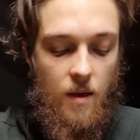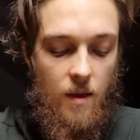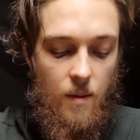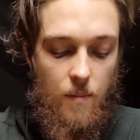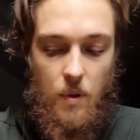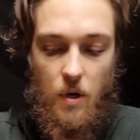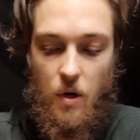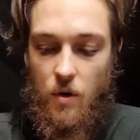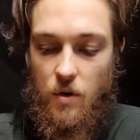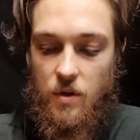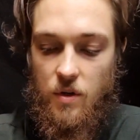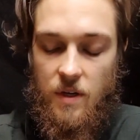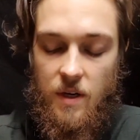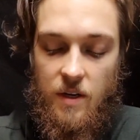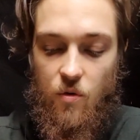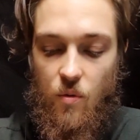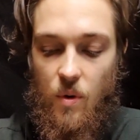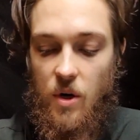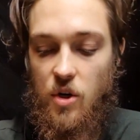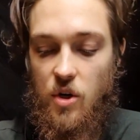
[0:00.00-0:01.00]
because
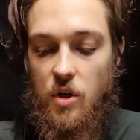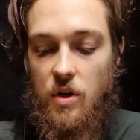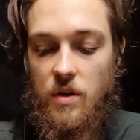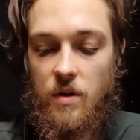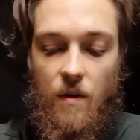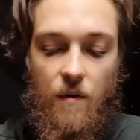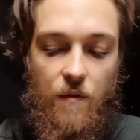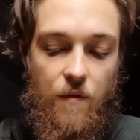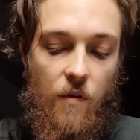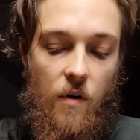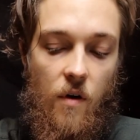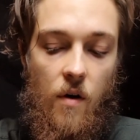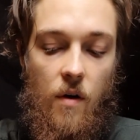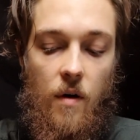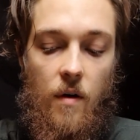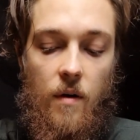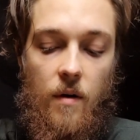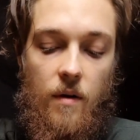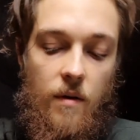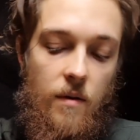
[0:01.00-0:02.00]
it reaches
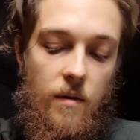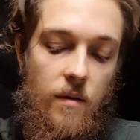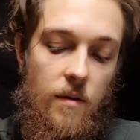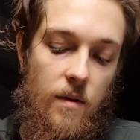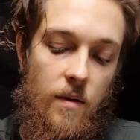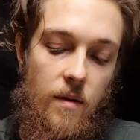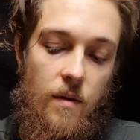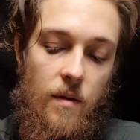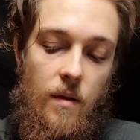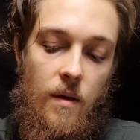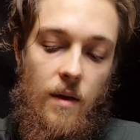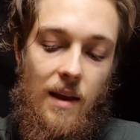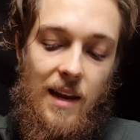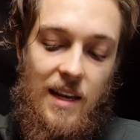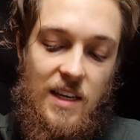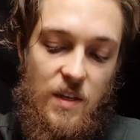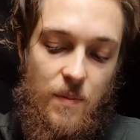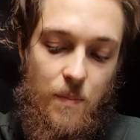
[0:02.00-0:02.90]
far less